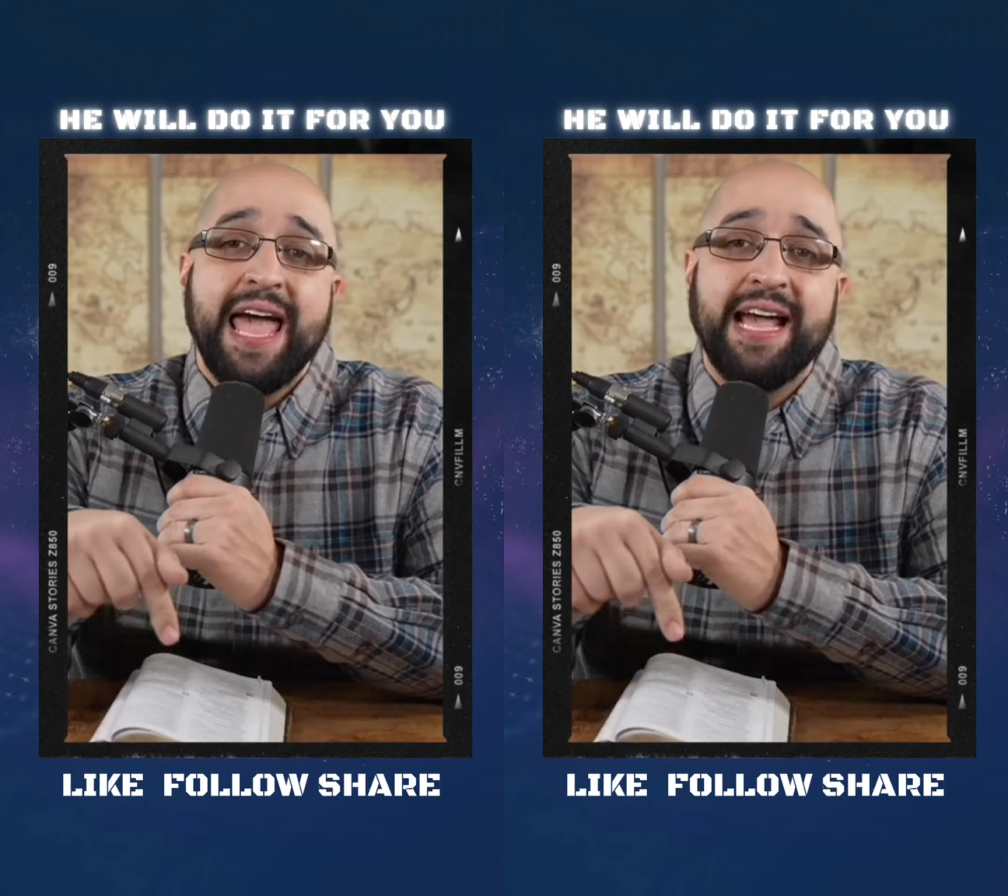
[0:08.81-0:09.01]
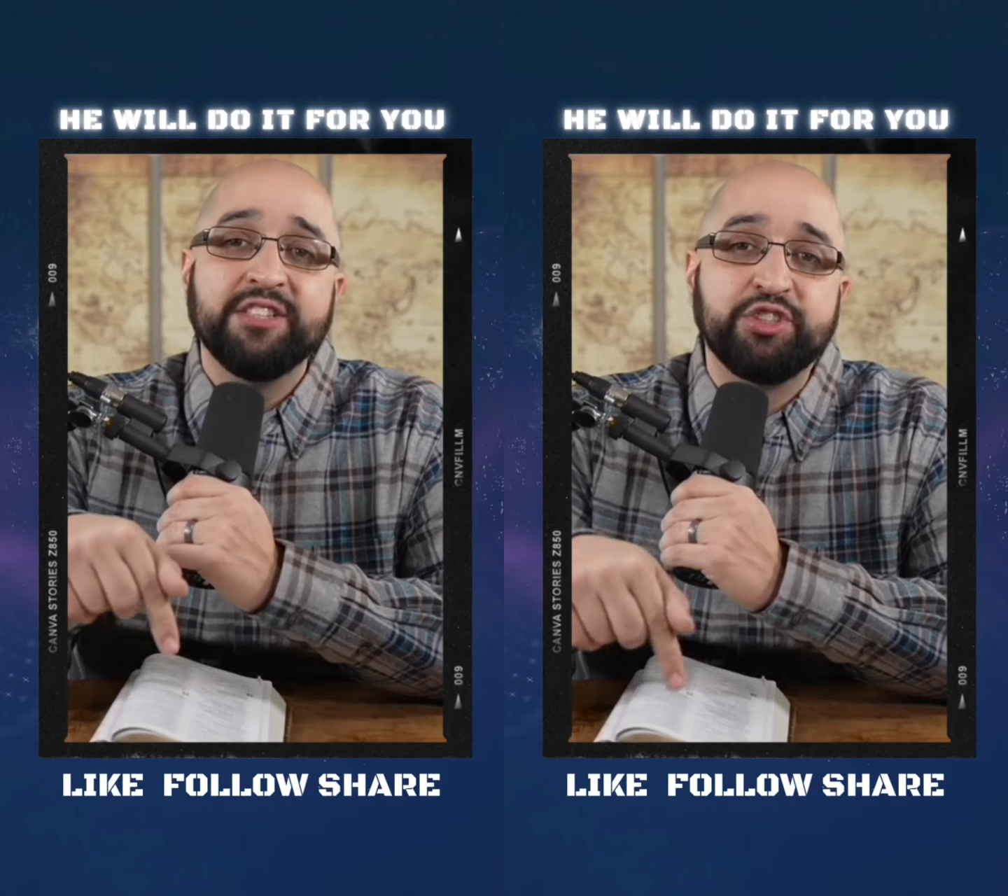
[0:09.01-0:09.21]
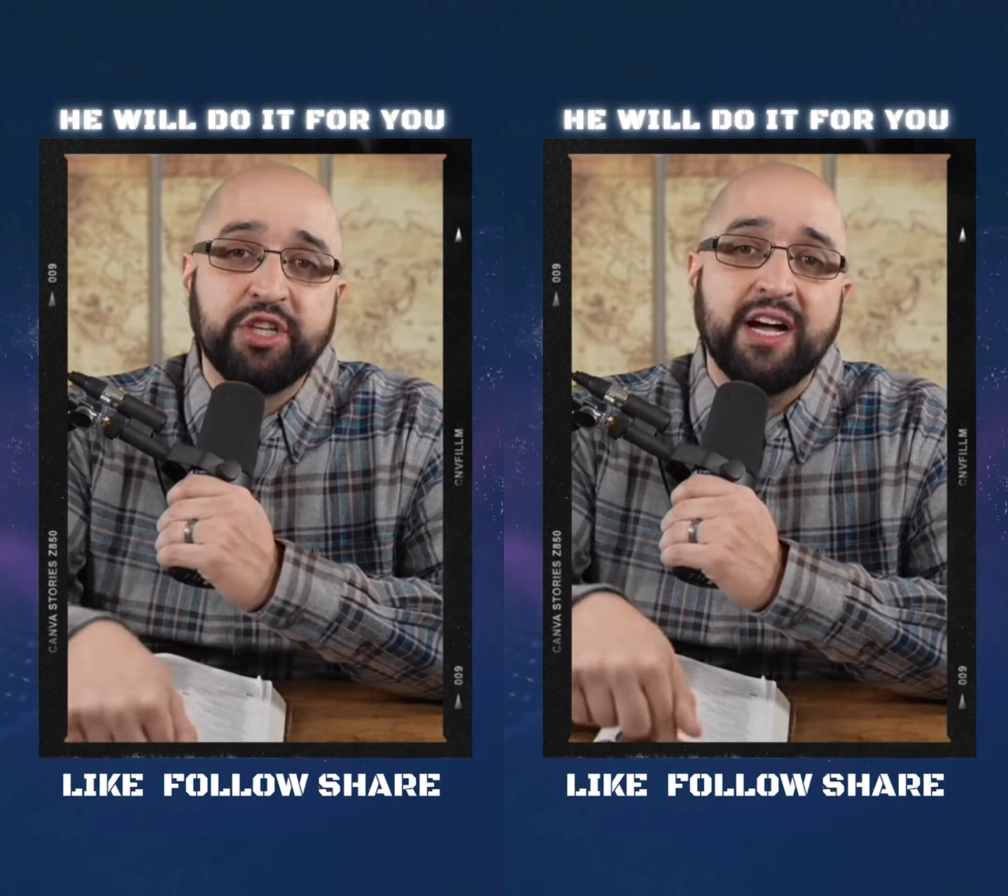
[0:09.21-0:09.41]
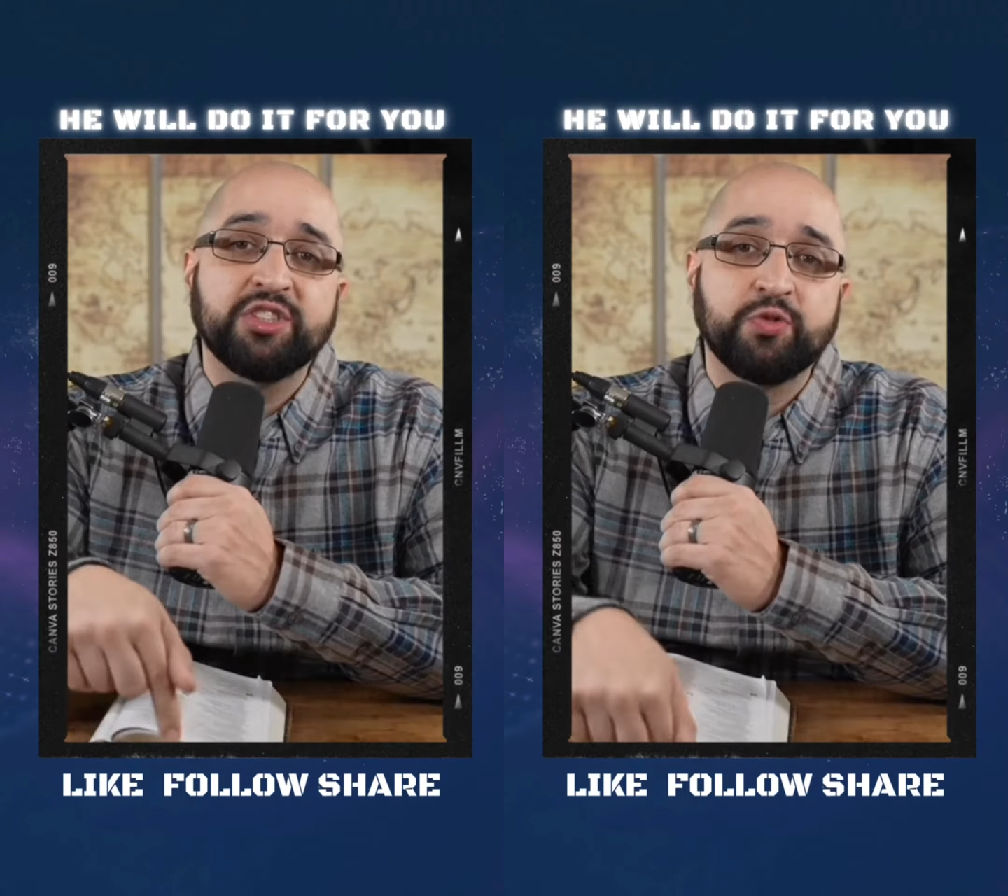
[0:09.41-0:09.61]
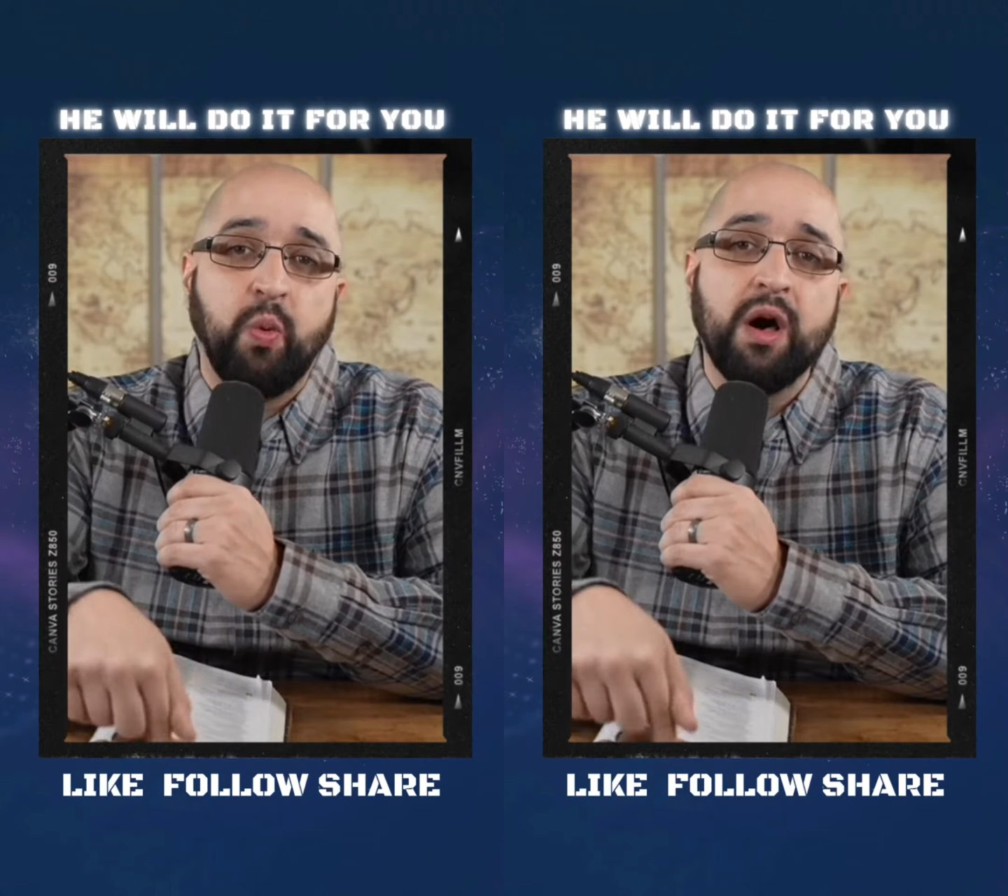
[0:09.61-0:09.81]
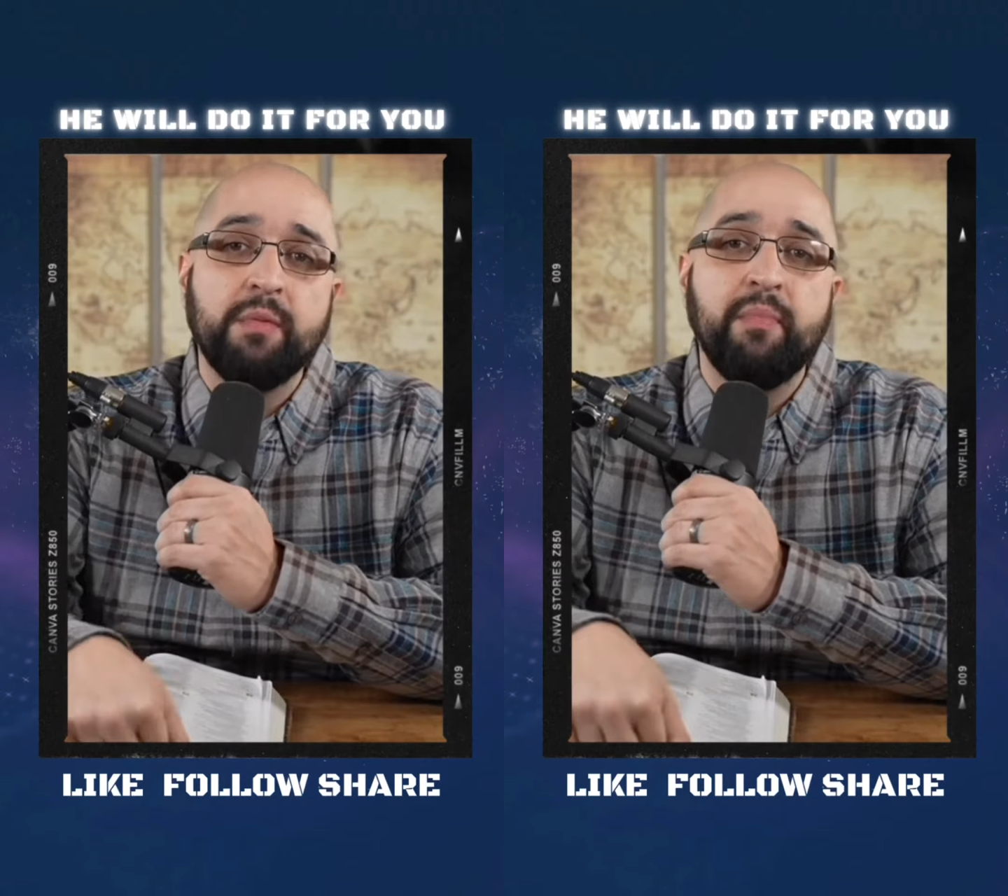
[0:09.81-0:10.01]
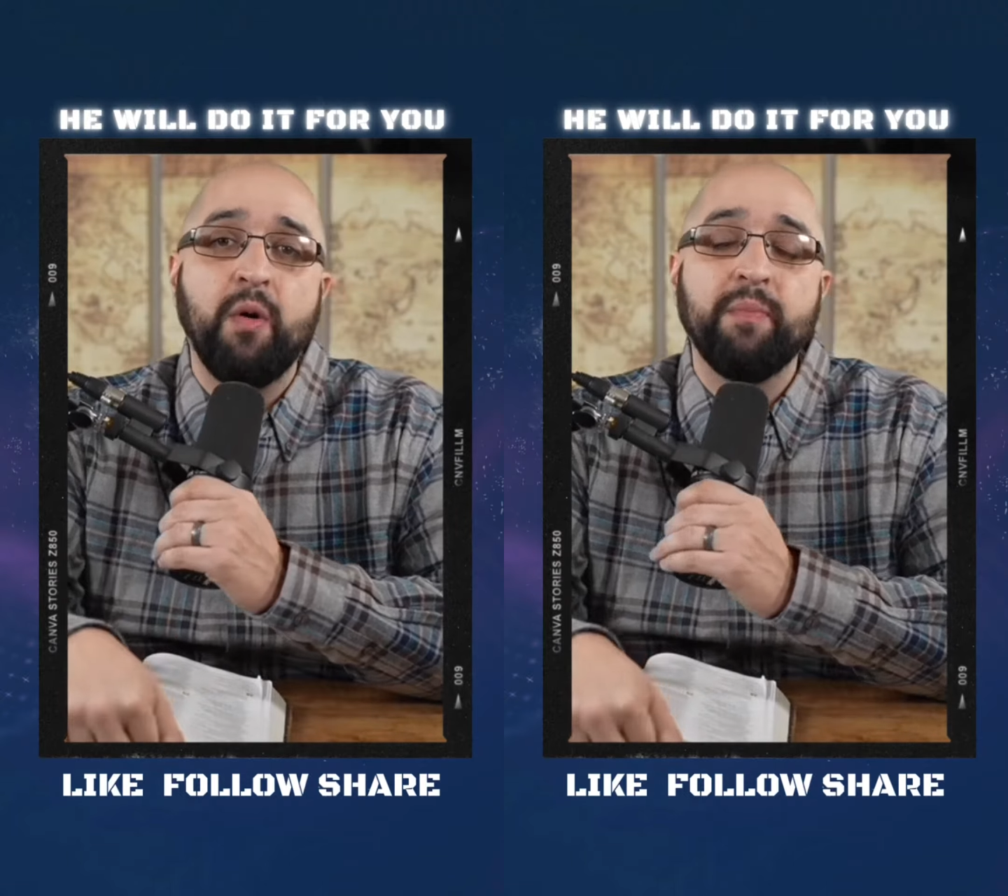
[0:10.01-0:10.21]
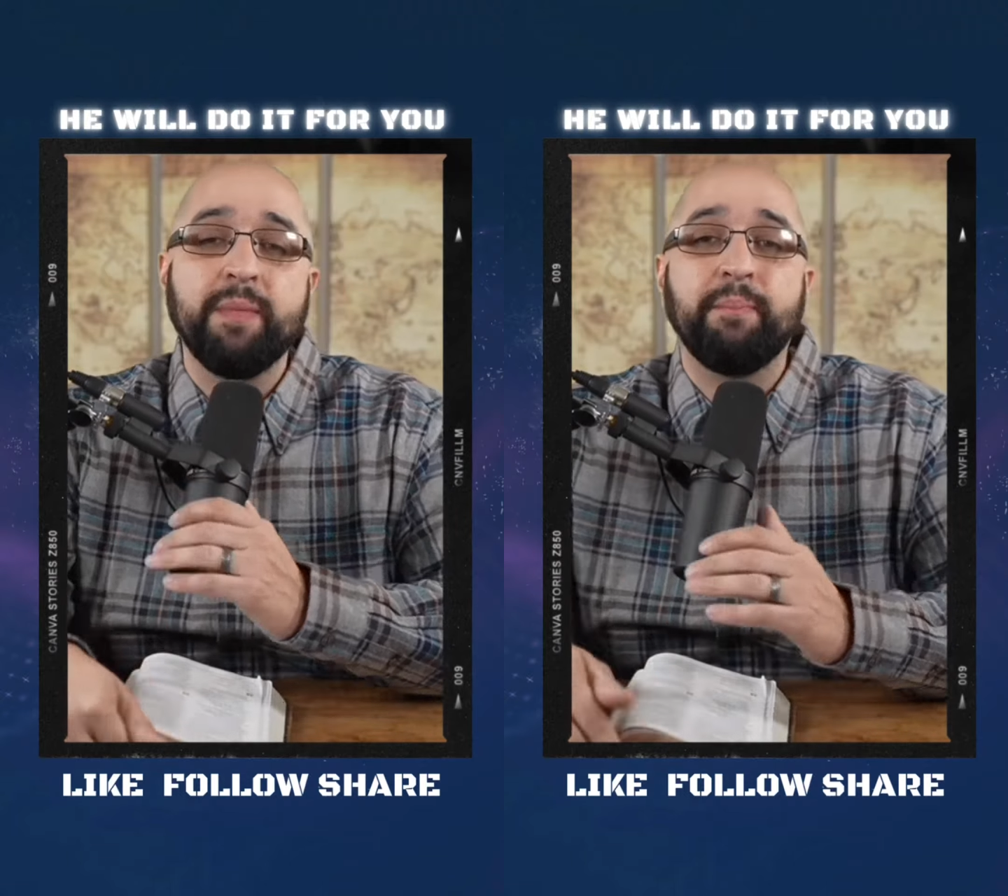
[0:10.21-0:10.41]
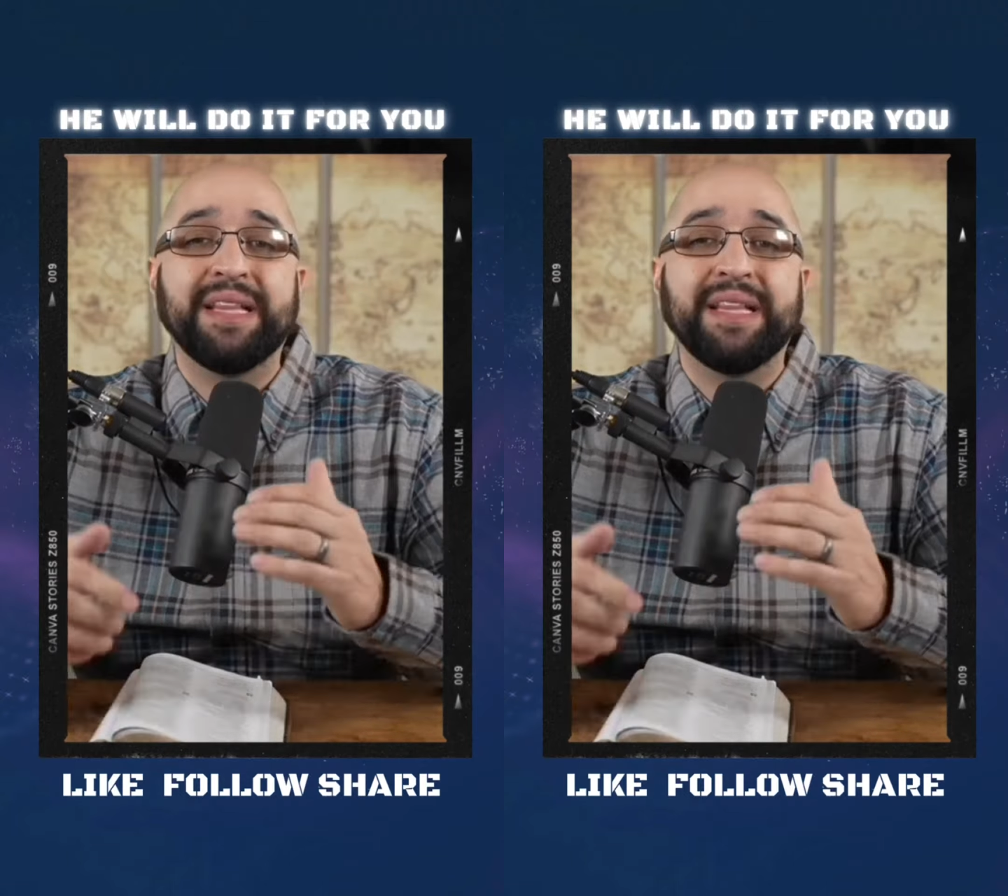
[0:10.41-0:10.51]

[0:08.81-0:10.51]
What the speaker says: in just one moment.